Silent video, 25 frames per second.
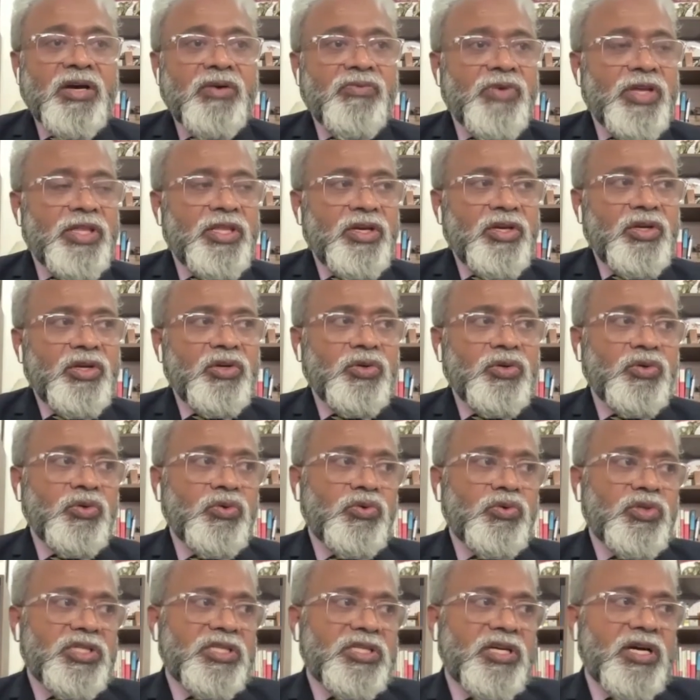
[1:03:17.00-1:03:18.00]
uh, whether you
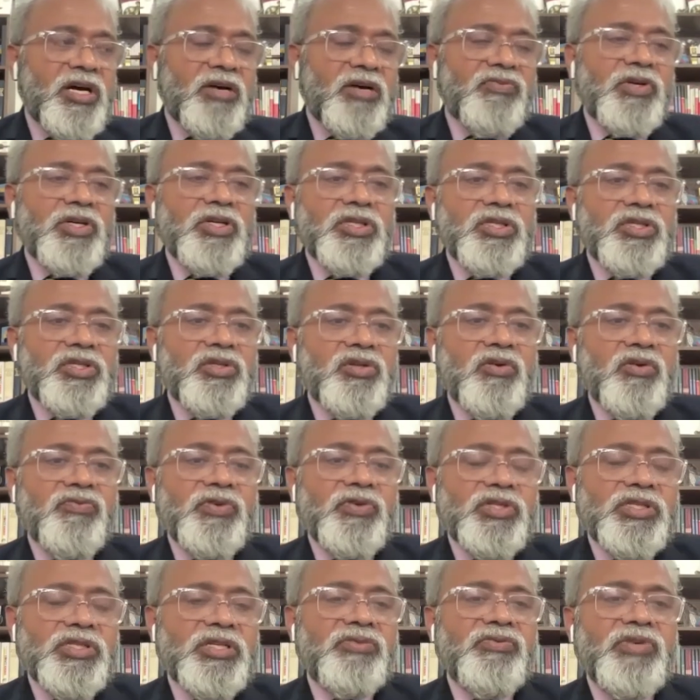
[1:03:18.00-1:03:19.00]
use covers of
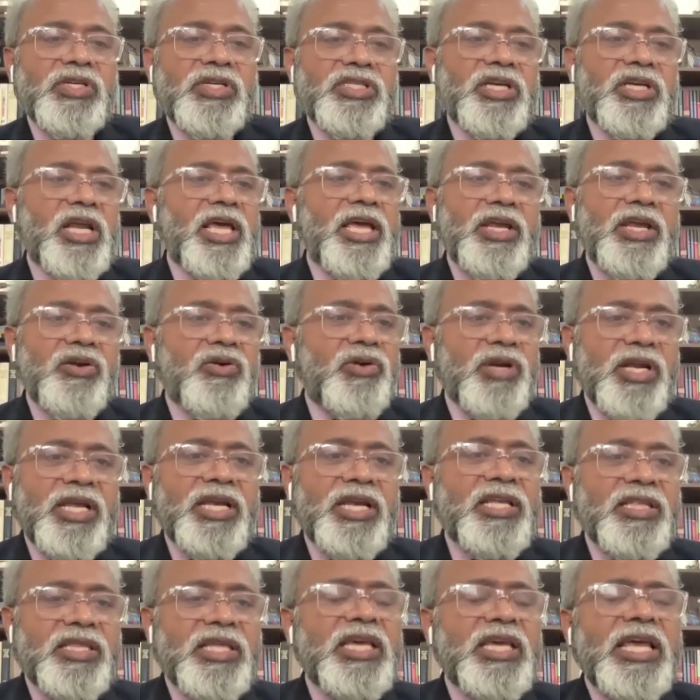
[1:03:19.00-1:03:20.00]
a sewage line or
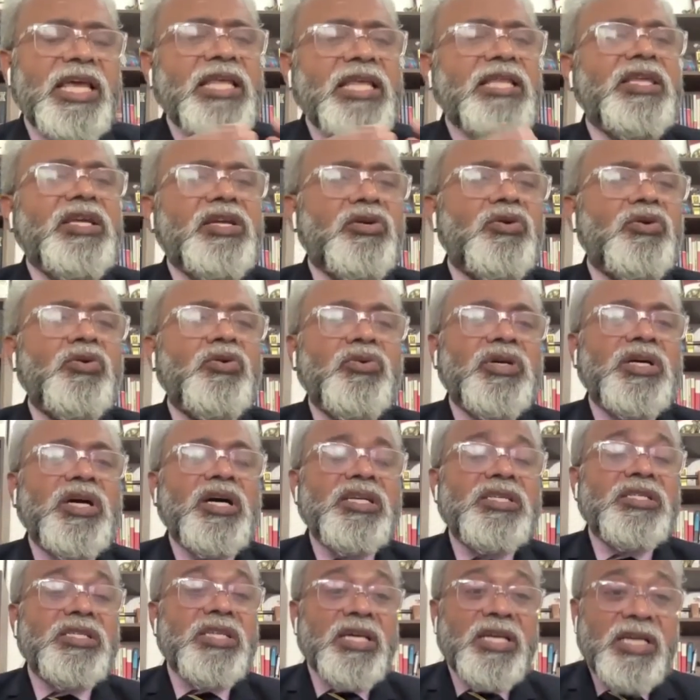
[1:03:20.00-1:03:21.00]
anything, anything to do with
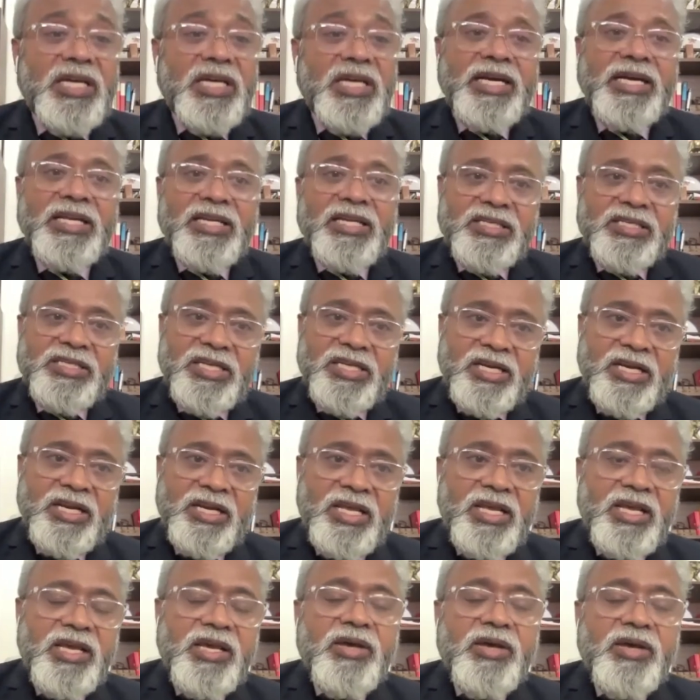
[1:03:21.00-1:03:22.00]
cast iron, India still
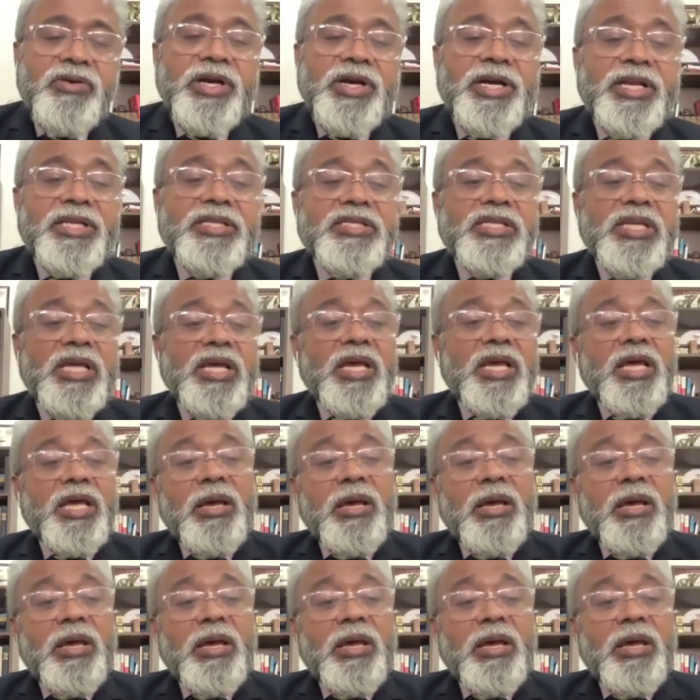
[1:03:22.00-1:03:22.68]
retains.